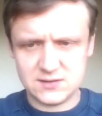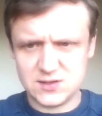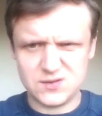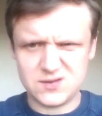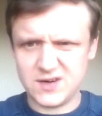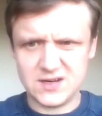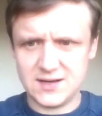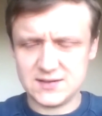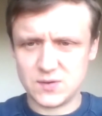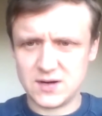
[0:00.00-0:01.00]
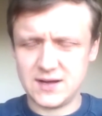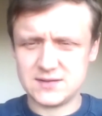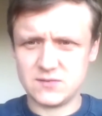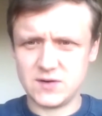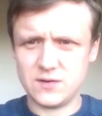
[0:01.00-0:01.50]
to 3 days where I had
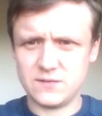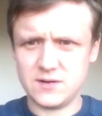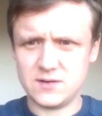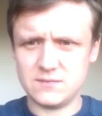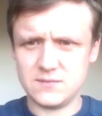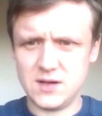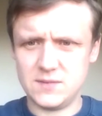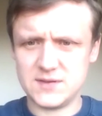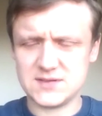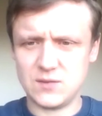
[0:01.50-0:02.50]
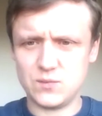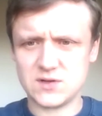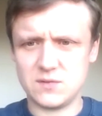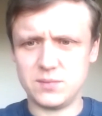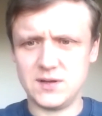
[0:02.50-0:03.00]
to recover, and my skin was
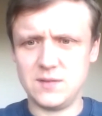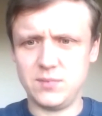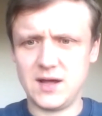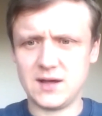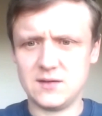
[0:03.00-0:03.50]
completely black.